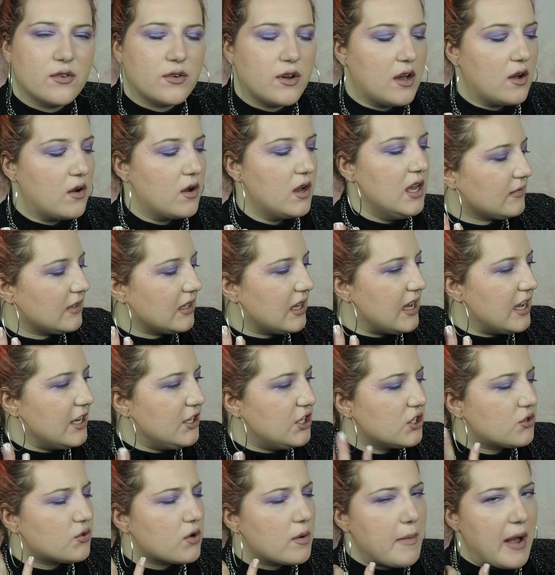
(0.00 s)
know. It
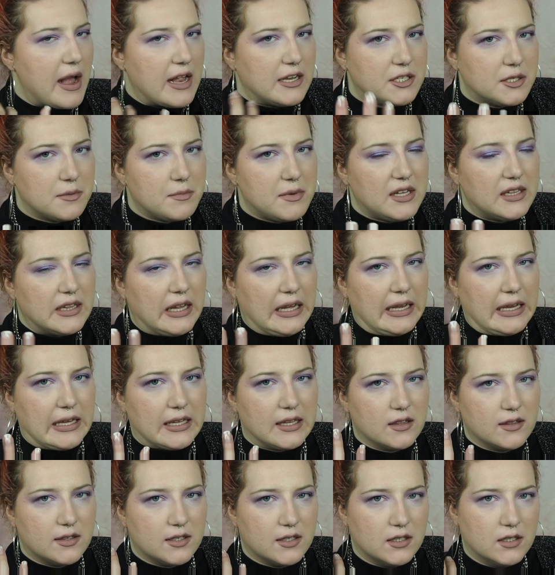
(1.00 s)
just reminds me
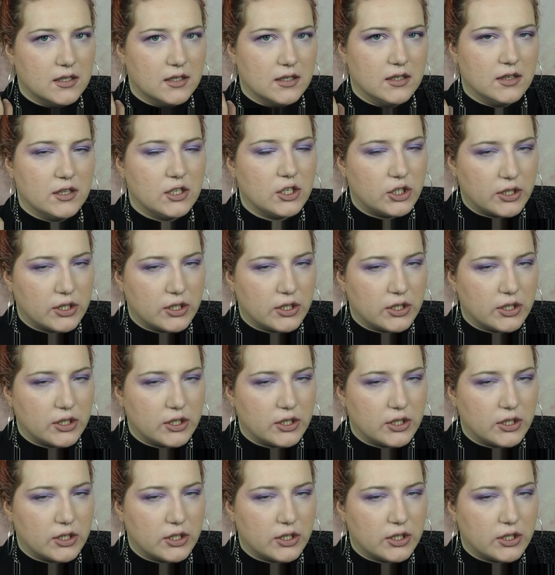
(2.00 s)
like the